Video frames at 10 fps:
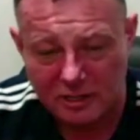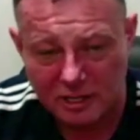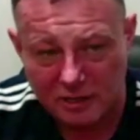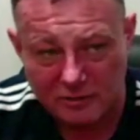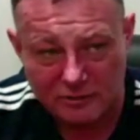
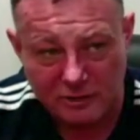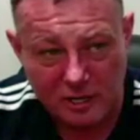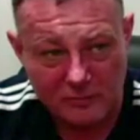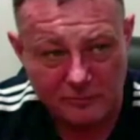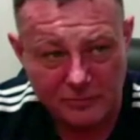
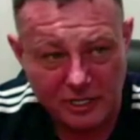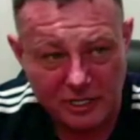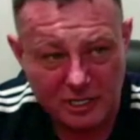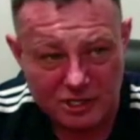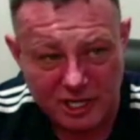And
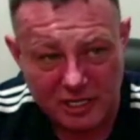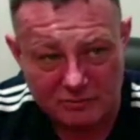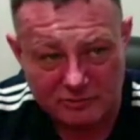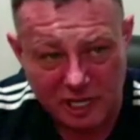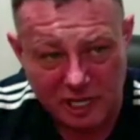
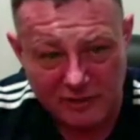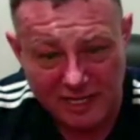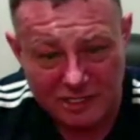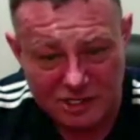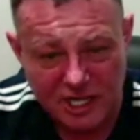James and I have
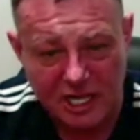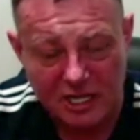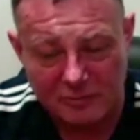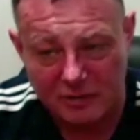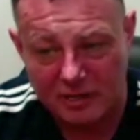had a chat
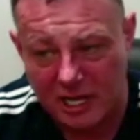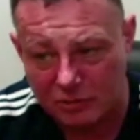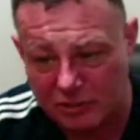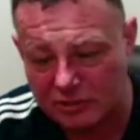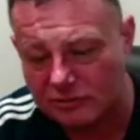about how
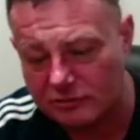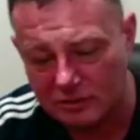we can